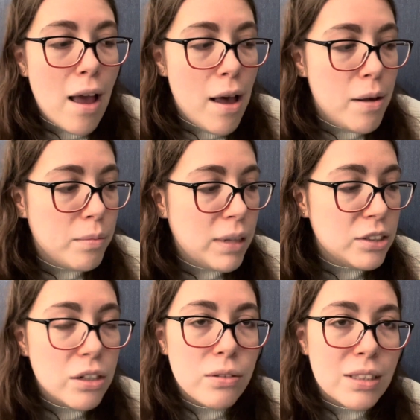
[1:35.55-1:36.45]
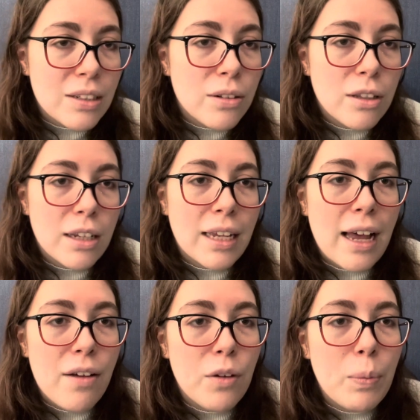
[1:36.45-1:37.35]
I do still look
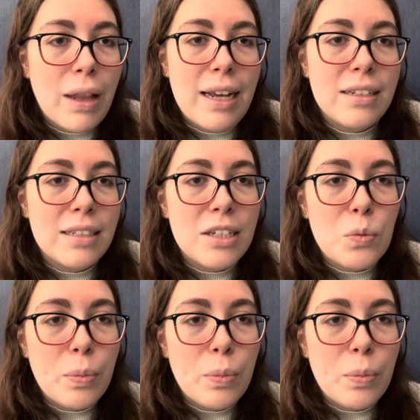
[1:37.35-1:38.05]
at other places,